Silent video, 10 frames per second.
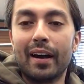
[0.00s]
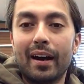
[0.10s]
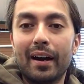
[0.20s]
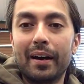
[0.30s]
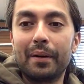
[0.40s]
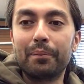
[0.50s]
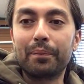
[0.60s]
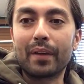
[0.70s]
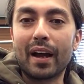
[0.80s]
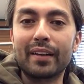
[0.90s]
Um,
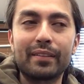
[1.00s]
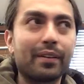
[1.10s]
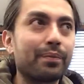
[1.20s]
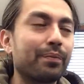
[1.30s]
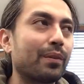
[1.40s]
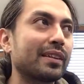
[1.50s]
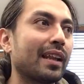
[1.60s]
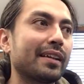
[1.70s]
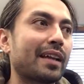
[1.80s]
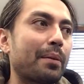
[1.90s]
I when's the
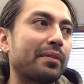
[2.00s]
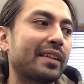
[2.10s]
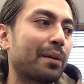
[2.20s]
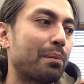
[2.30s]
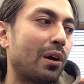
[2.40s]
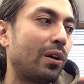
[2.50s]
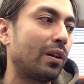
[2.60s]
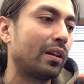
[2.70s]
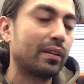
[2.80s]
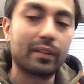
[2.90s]
last time I was at a
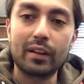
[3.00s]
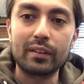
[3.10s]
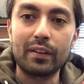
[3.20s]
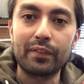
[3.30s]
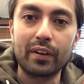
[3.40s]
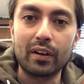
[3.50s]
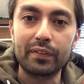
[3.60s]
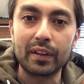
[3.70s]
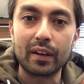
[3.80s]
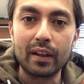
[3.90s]
mall? Not not very
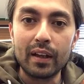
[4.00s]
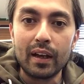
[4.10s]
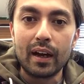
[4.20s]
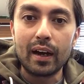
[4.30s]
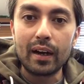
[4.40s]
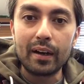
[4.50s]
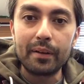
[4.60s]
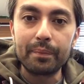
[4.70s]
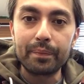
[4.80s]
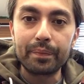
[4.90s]
often.
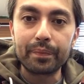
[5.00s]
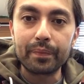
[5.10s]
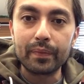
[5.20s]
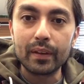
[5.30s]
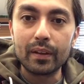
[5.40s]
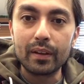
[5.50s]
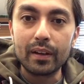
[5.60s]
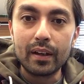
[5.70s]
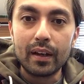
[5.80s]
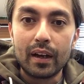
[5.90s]
Um,
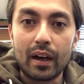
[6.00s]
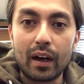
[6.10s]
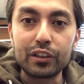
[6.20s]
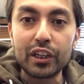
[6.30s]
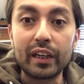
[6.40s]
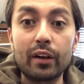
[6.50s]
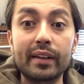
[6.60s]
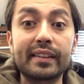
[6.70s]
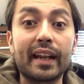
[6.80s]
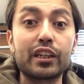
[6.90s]
I'll check it out.
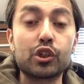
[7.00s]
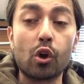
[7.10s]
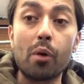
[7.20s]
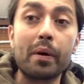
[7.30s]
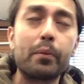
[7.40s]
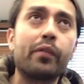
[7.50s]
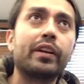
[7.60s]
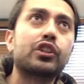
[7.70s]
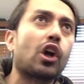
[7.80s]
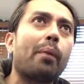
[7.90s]
Is it a Troma
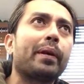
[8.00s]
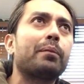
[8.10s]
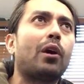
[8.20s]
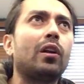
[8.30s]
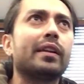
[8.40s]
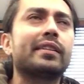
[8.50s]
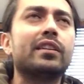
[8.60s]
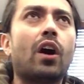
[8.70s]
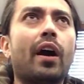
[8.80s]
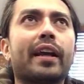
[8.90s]
movie? Chopping Mall is
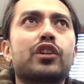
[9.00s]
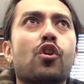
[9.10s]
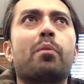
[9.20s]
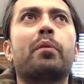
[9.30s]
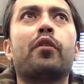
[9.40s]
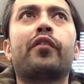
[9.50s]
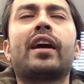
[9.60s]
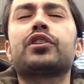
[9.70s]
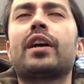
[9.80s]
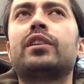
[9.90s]
not a Troma movie.
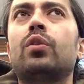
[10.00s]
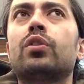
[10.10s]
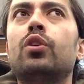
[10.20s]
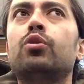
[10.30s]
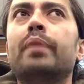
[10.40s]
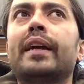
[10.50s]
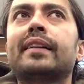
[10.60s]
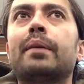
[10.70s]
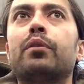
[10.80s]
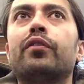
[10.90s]
Actually, I don't know who makes
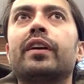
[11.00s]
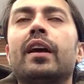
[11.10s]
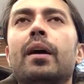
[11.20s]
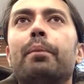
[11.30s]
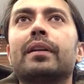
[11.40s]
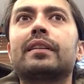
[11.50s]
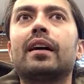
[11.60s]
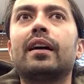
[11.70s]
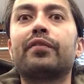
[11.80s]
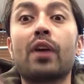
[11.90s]
that movie. But
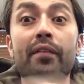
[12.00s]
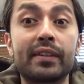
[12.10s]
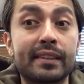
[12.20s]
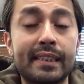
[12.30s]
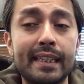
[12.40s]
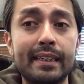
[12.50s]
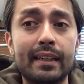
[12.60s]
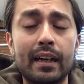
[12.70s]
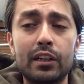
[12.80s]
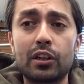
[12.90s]
uh, if you haven't
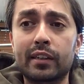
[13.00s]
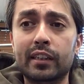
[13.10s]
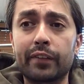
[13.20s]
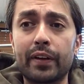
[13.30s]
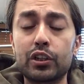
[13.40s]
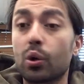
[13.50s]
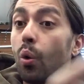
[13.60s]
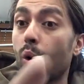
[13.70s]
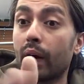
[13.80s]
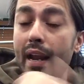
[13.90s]
seen Toxic Avenger
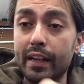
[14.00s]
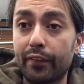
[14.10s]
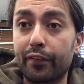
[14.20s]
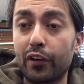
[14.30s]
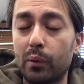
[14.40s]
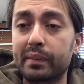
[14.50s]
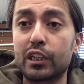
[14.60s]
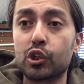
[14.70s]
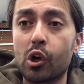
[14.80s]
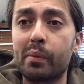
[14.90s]
or any of the films
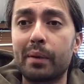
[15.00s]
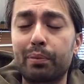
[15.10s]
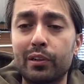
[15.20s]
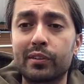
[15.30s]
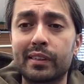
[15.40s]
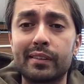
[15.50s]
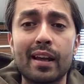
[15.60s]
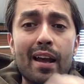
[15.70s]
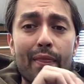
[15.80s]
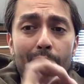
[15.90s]
that Troma produces,
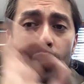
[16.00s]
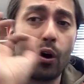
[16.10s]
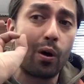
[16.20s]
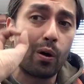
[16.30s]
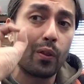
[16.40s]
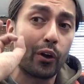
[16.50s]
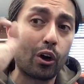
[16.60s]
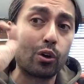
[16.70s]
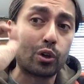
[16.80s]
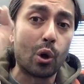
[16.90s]
they're all they're
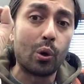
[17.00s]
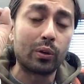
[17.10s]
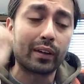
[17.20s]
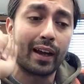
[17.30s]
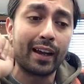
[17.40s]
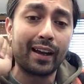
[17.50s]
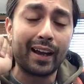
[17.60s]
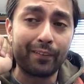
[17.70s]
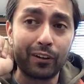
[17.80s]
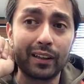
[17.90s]
all gold. I, I
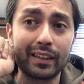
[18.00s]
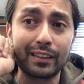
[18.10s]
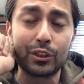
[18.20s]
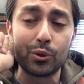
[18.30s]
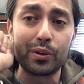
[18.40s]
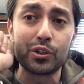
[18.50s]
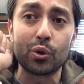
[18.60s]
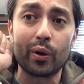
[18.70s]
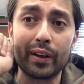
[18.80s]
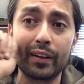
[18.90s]
really do
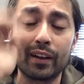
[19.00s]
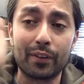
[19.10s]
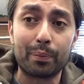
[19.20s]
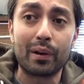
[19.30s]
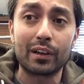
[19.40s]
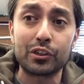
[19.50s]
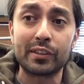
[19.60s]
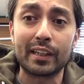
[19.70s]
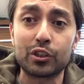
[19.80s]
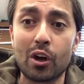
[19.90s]
enjoy the
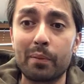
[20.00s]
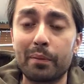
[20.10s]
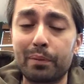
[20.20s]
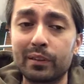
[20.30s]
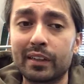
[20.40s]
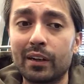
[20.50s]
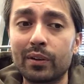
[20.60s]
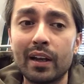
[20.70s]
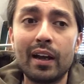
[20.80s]
productions that Troma puts out.